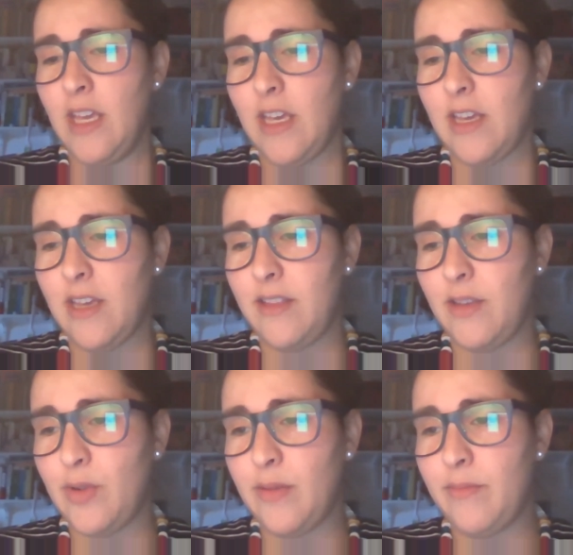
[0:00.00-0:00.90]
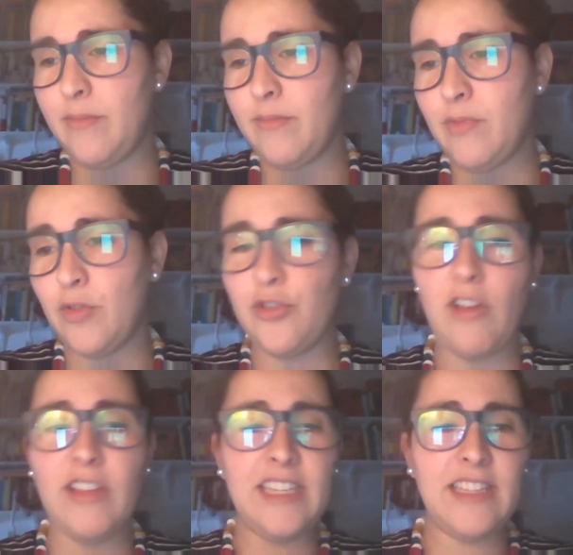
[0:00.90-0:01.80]
they were
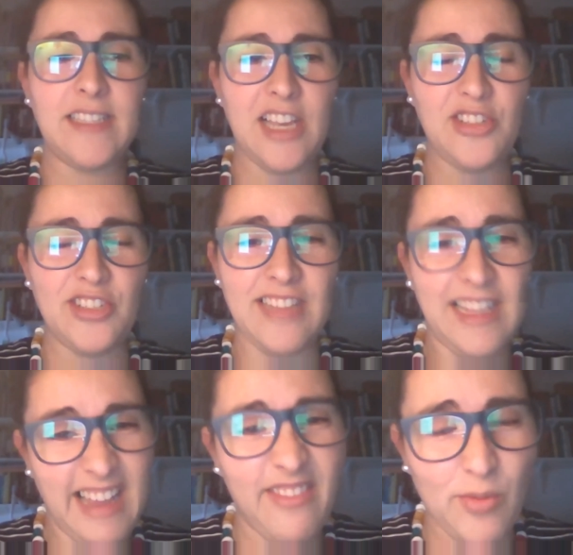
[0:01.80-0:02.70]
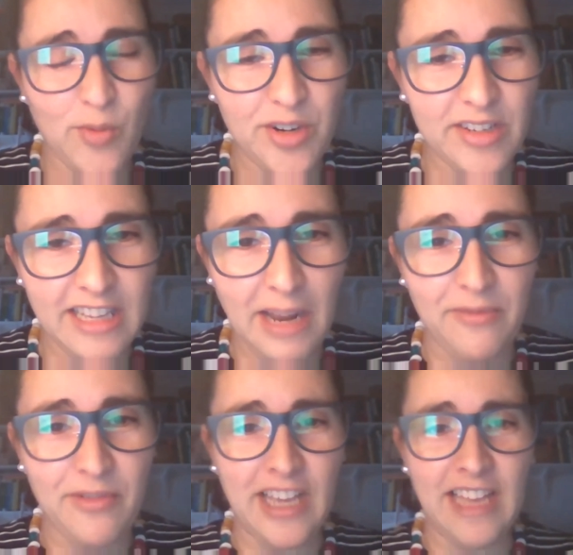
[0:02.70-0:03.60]
controlling the session. That have a word that I'm
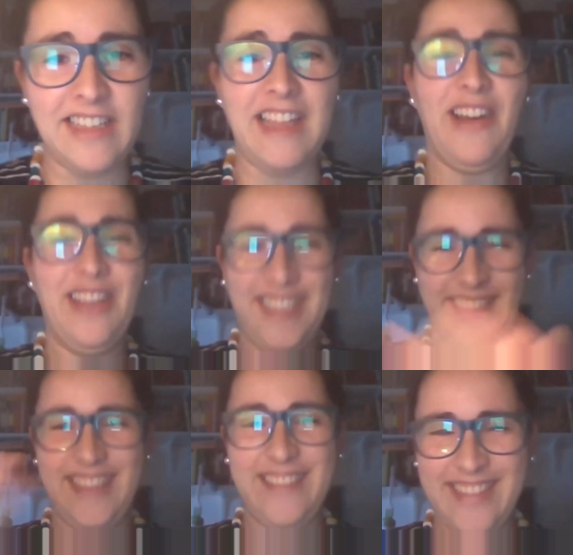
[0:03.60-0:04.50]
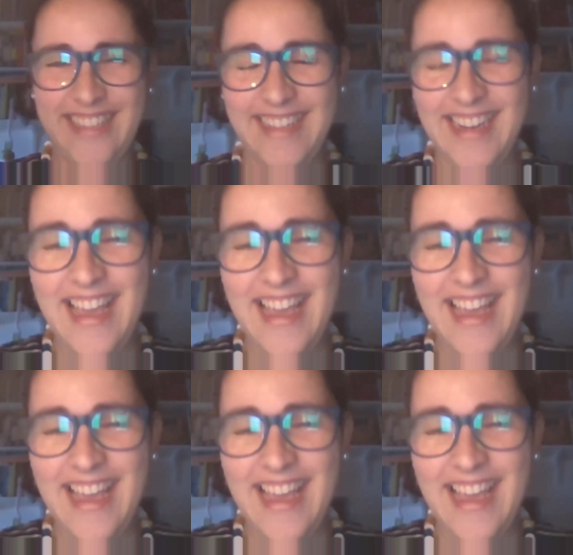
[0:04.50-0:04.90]
forgetting now. So they were